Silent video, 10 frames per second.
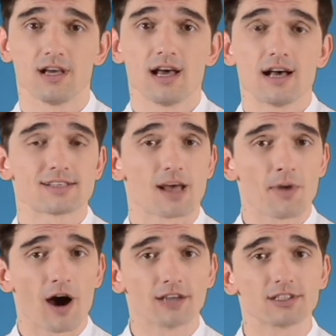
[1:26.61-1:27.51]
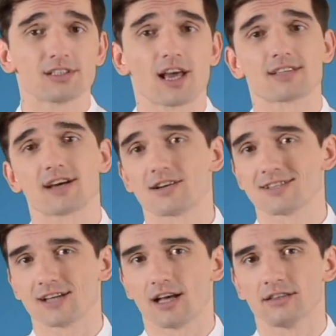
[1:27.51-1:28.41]
Some heart attacks are
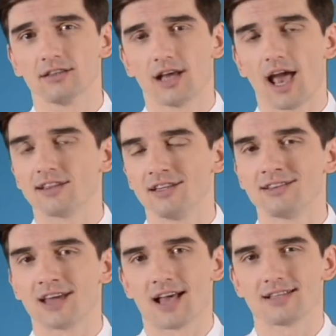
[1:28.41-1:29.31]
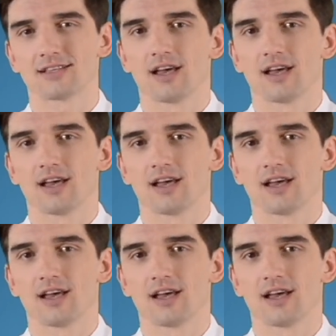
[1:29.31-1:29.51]
sudden and intense,